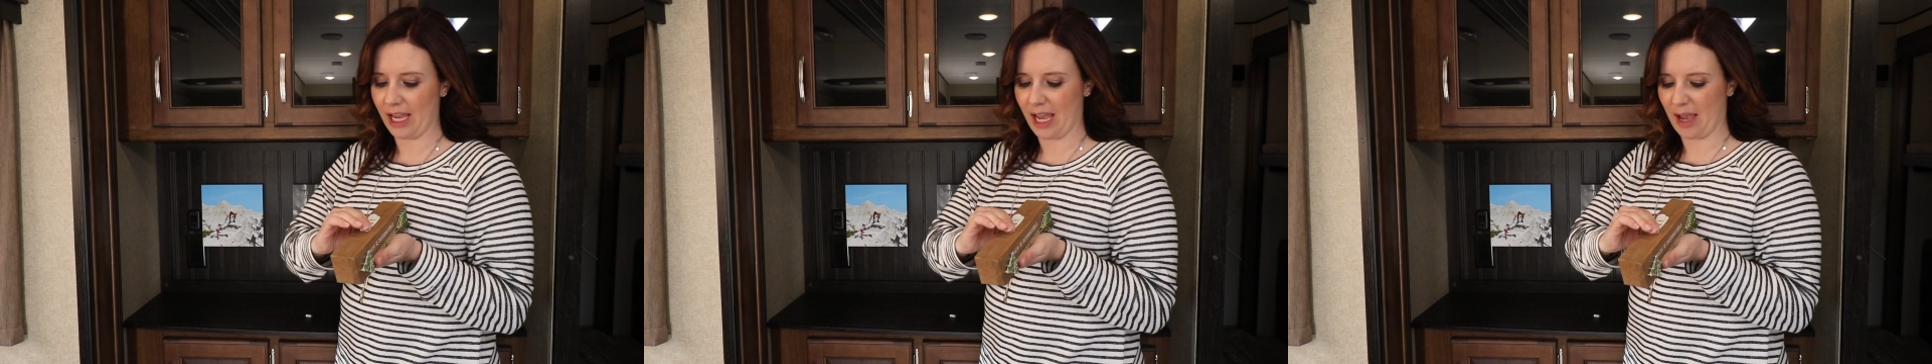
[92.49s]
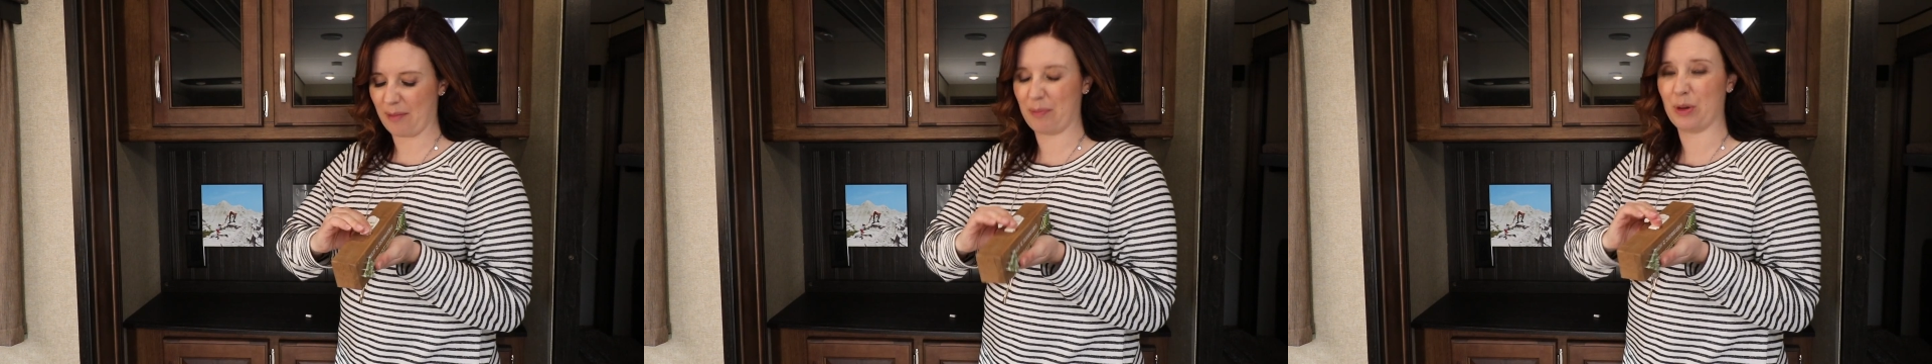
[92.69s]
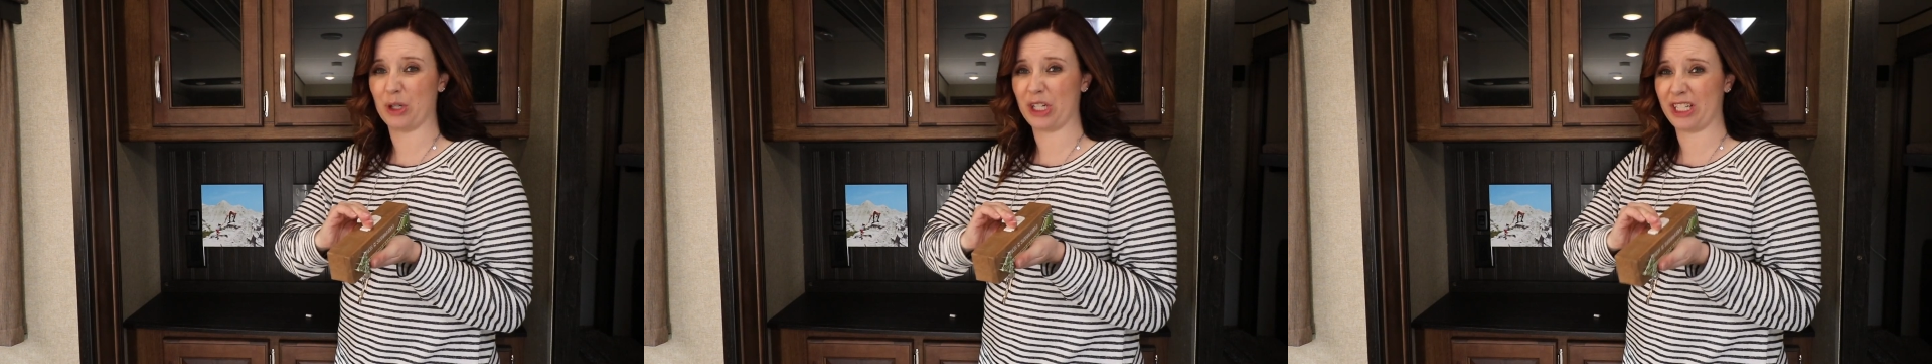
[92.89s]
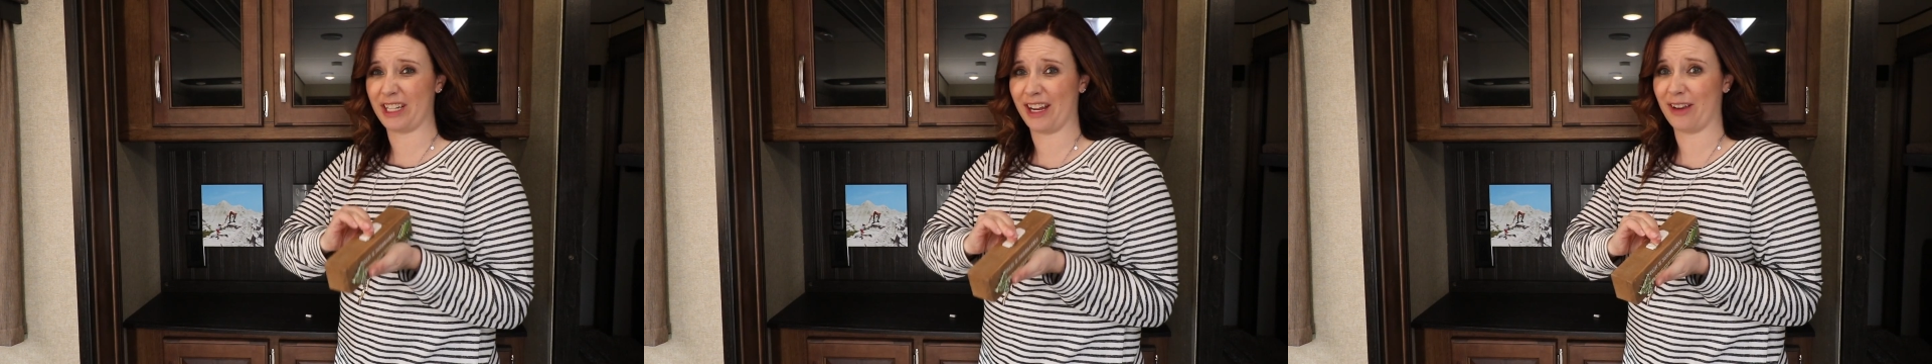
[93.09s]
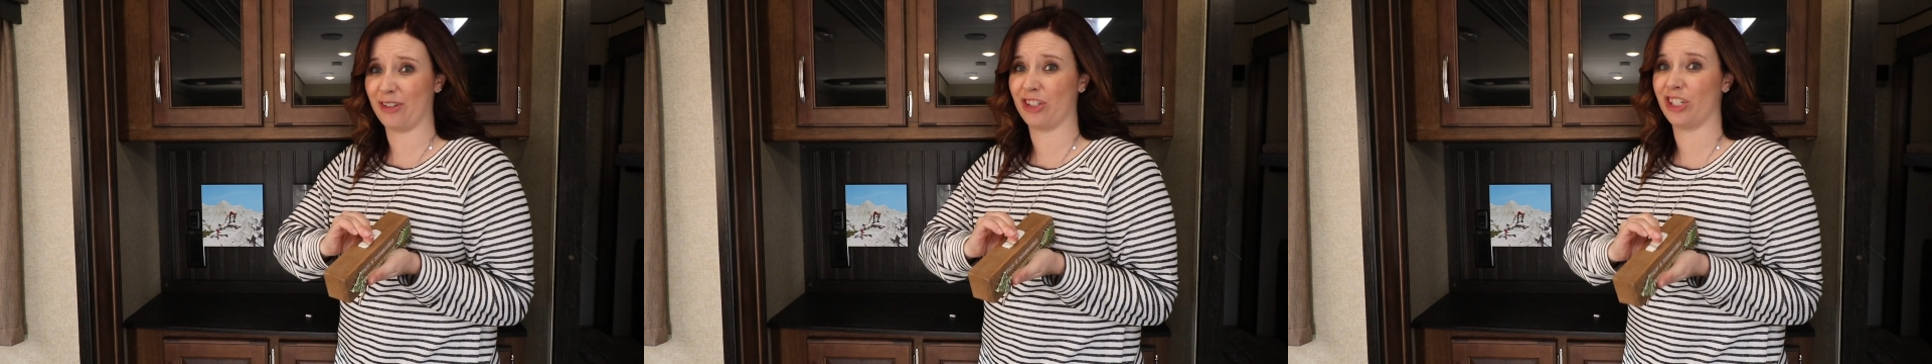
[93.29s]
and push
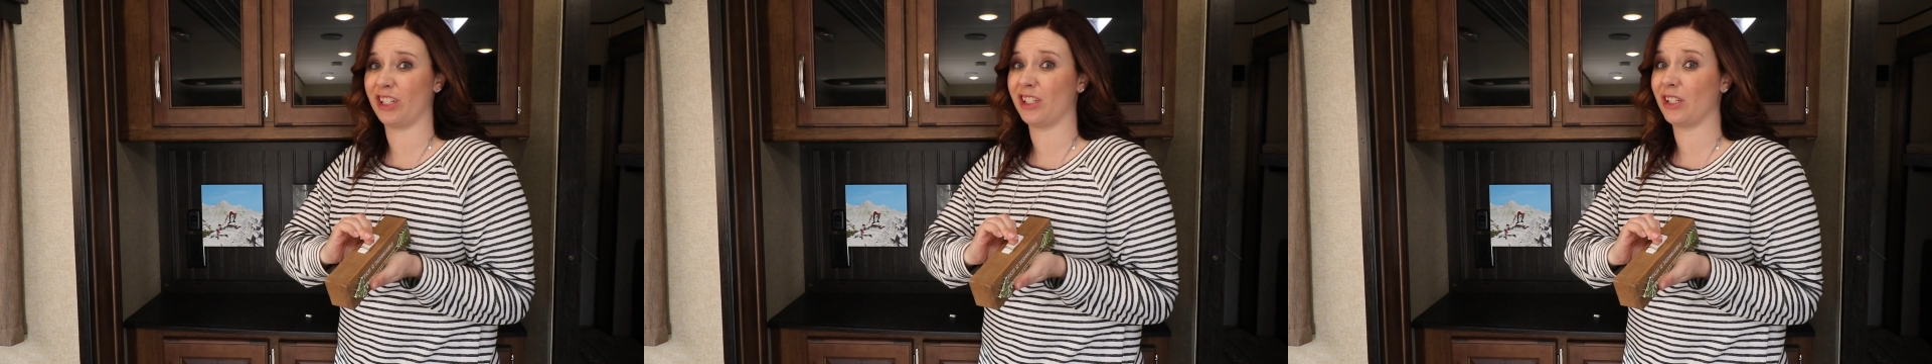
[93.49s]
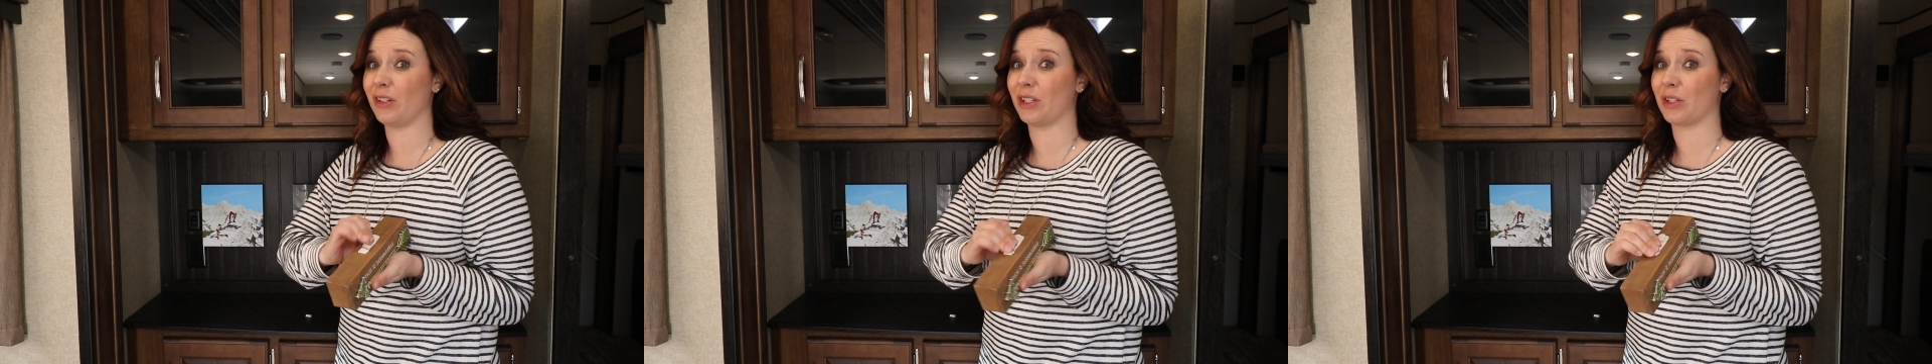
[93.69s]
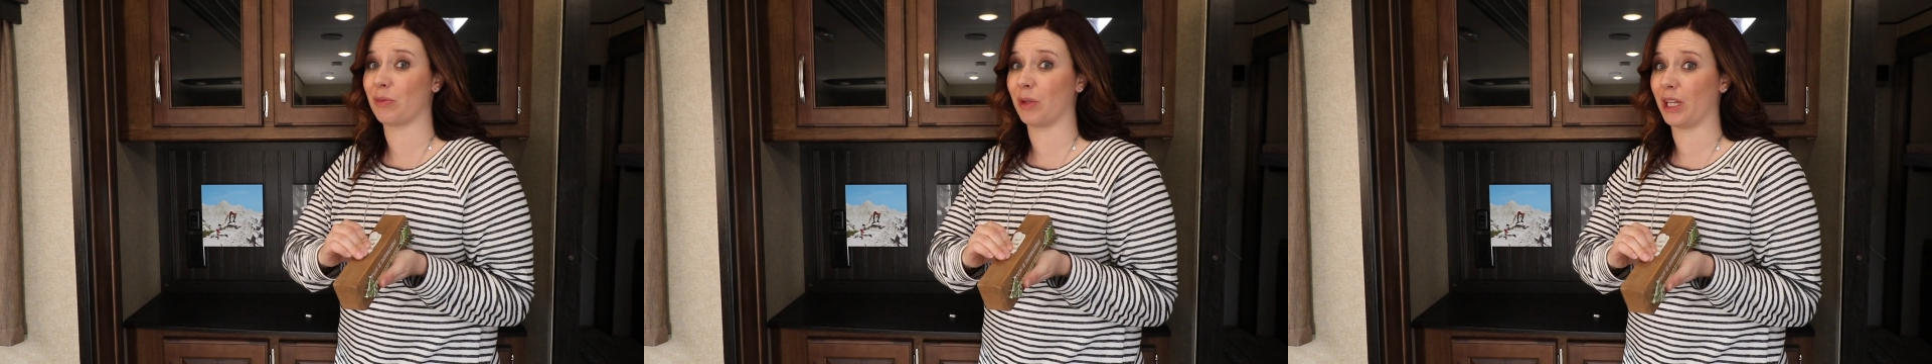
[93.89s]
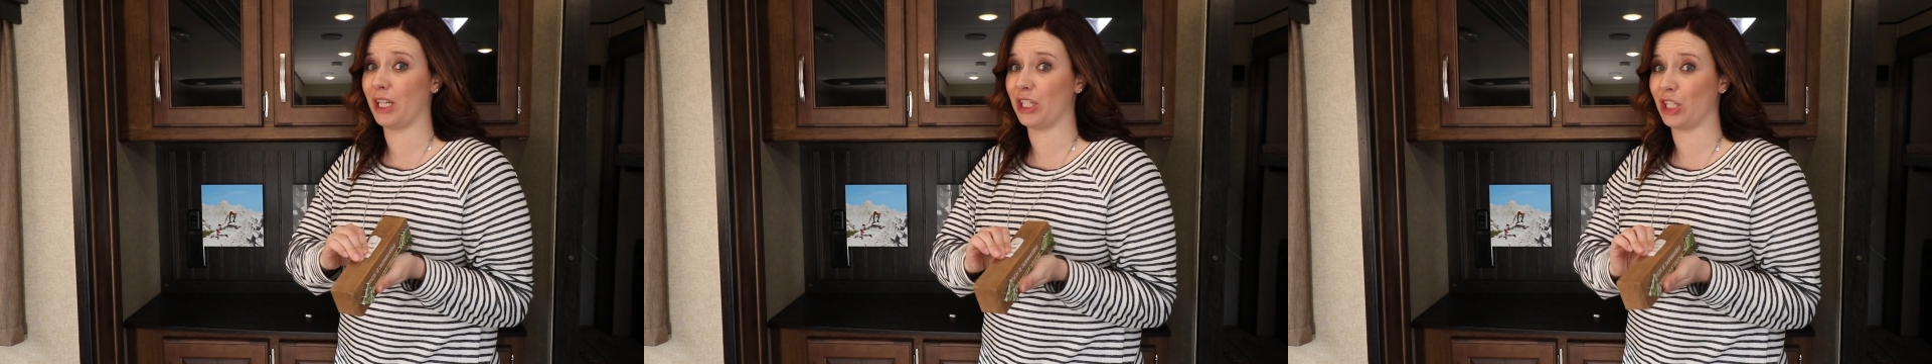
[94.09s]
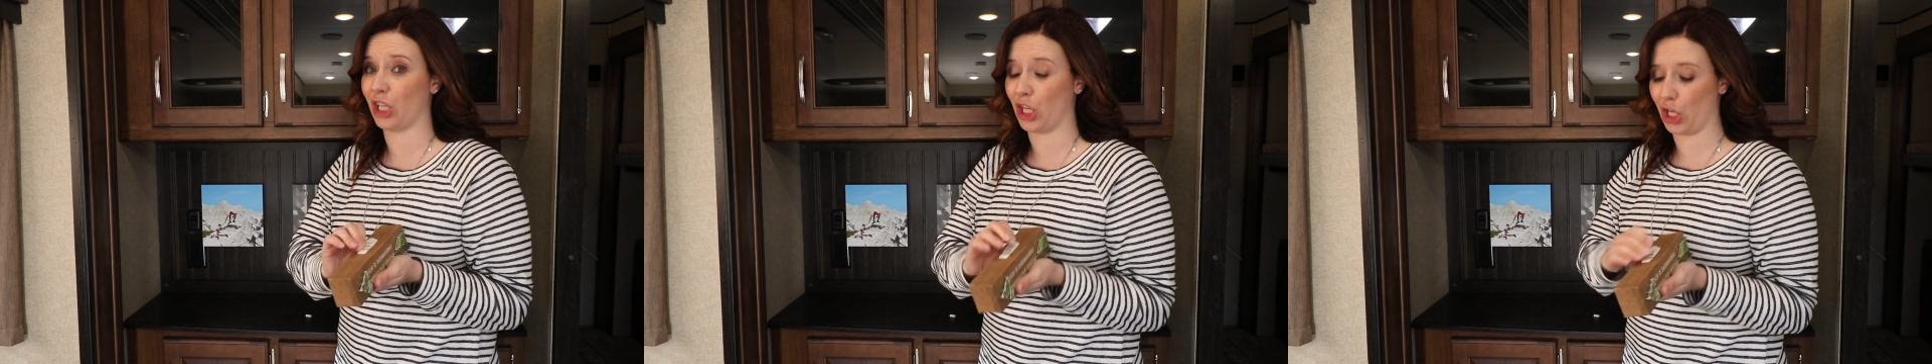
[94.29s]
down just so it's really
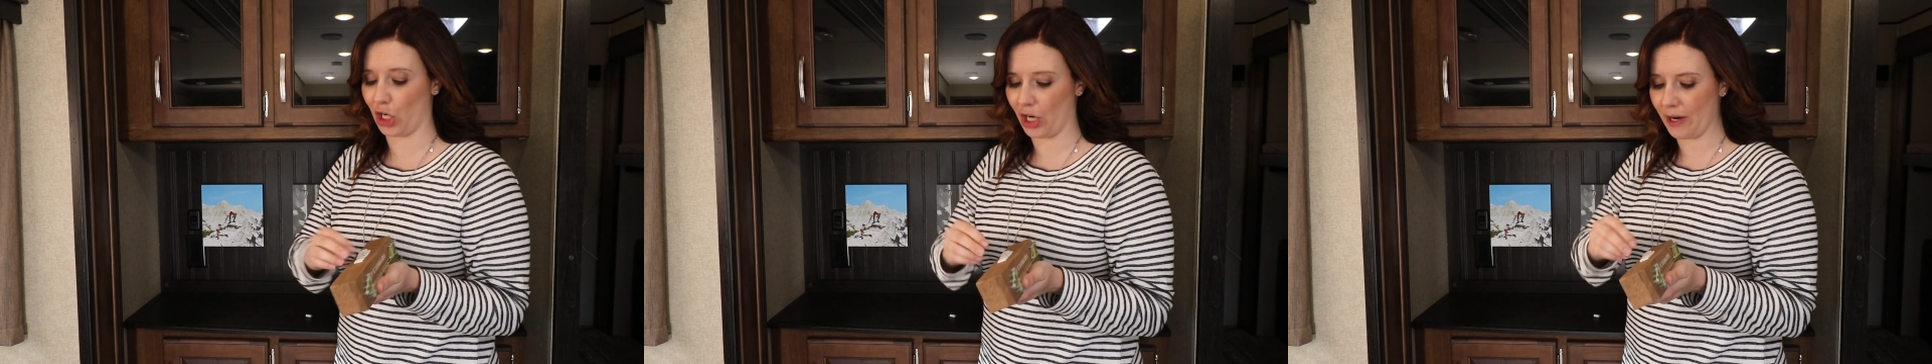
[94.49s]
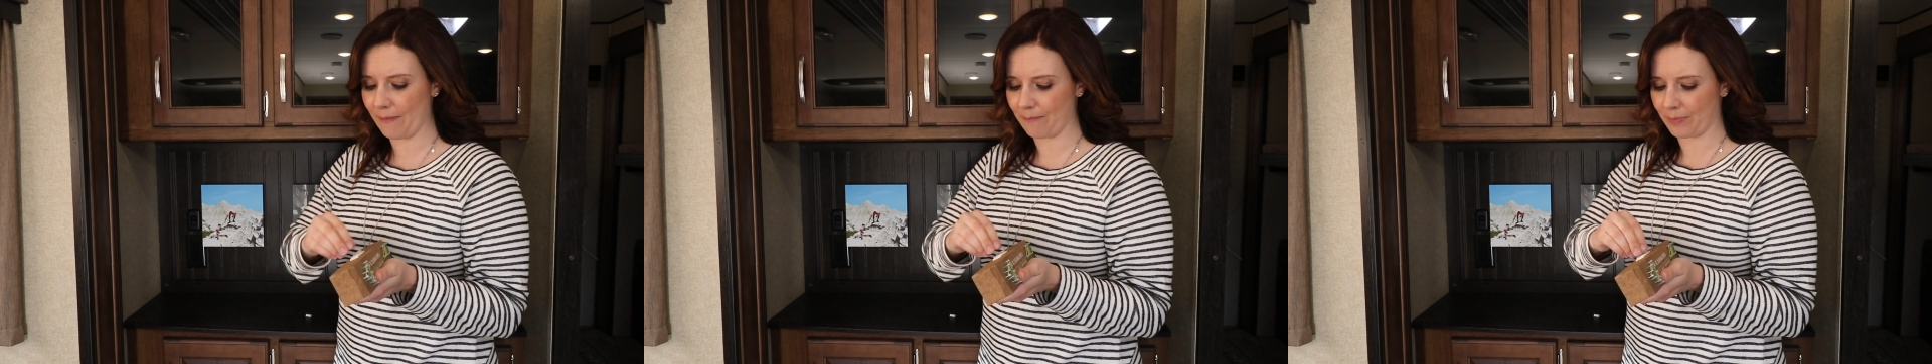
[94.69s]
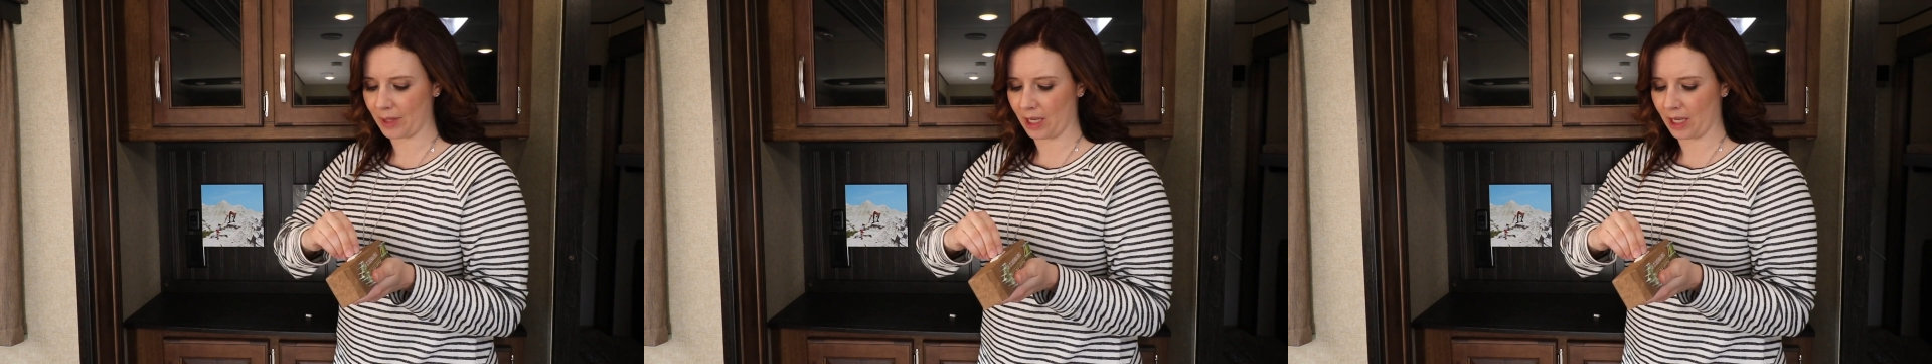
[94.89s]
secure.